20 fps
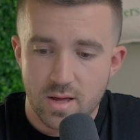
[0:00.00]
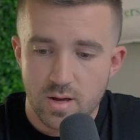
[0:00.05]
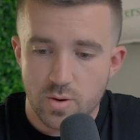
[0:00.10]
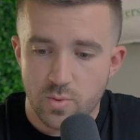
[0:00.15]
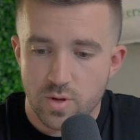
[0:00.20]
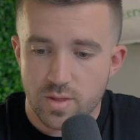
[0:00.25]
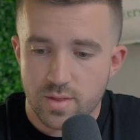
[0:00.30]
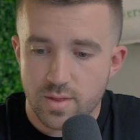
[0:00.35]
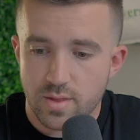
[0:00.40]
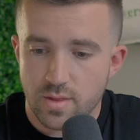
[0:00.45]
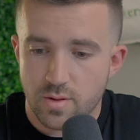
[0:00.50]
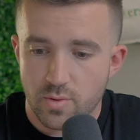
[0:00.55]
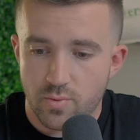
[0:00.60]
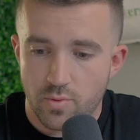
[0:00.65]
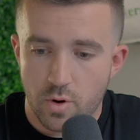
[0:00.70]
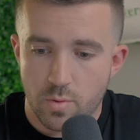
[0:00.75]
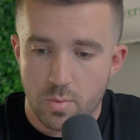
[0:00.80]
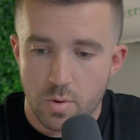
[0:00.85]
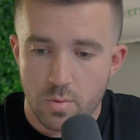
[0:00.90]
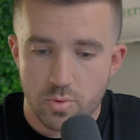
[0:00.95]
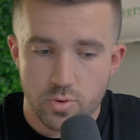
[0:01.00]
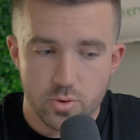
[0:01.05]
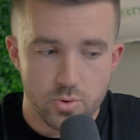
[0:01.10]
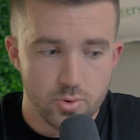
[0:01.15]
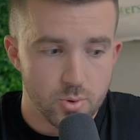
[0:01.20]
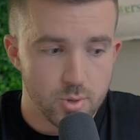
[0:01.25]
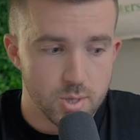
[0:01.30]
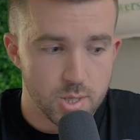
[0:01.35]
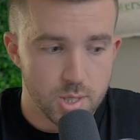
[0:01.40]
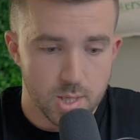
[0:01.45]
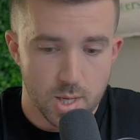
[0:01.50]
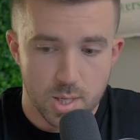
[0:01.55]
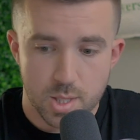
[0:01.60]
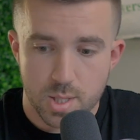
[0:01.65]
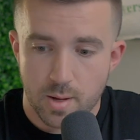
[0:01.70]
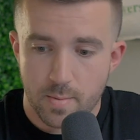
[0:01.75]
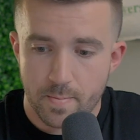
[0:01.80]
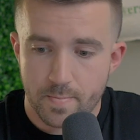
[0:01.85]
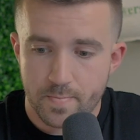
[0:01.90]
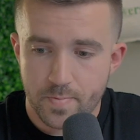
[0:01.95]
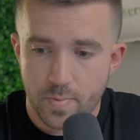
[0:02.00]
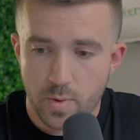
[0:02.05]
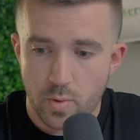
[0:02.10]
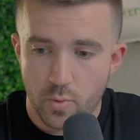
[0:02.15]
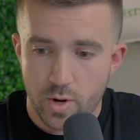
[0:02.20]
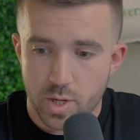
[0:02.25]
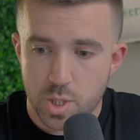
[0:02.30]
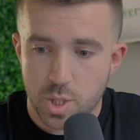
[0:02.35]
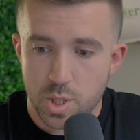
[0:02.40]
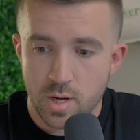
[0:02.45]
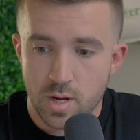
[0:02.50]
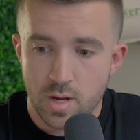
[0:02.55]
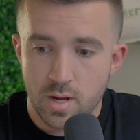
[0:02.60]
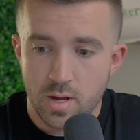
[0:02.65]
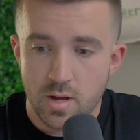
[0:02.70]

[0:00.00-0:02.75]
with the RoboBrew system, which,